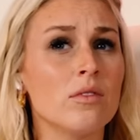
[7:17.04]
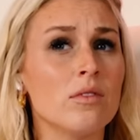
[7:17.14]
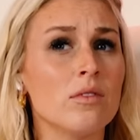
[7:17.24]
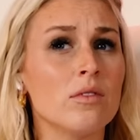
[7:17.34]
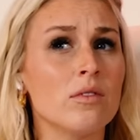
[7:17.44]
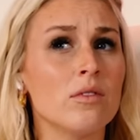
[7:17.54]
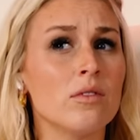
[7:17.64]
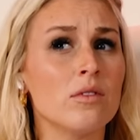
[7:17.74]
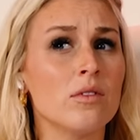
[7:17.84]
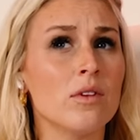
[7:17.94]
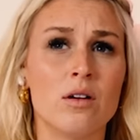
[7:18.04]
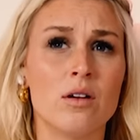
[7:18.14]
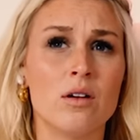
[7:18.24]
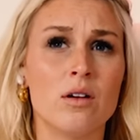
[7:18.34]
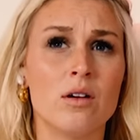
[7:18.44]

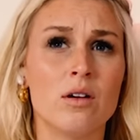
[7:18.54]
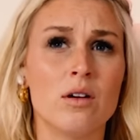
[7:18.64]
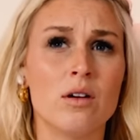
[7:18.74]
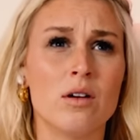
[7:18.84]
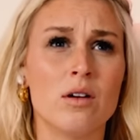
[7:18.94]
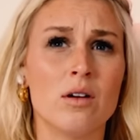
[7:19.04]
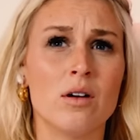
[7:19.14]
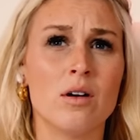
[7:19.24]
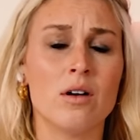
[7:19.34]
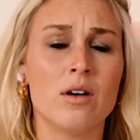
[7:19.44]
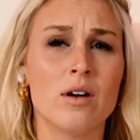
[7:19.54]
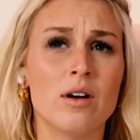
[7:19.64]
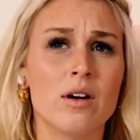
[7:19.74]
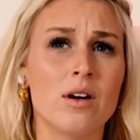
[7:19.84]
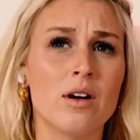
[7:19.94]

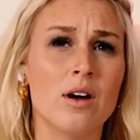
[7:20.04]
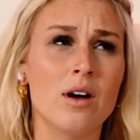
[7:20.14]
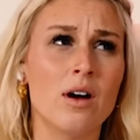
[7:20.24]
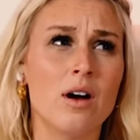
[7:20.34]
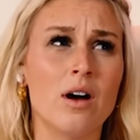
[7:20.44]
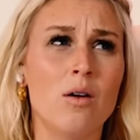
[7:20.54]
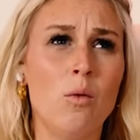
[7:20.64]
[no speech]